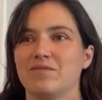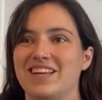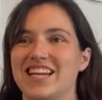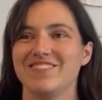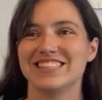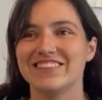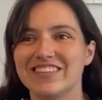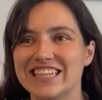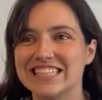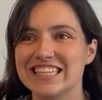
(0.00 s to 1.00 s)
anyone's even
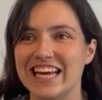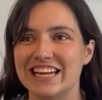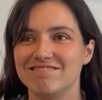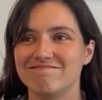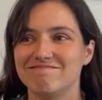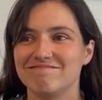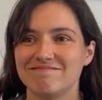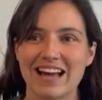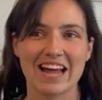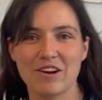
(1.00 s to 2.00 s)
going to see it.
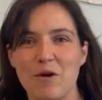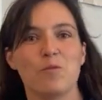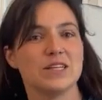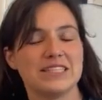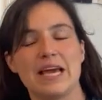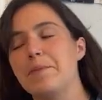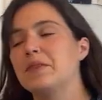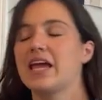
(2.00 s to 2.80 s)
I don't know. We'll see.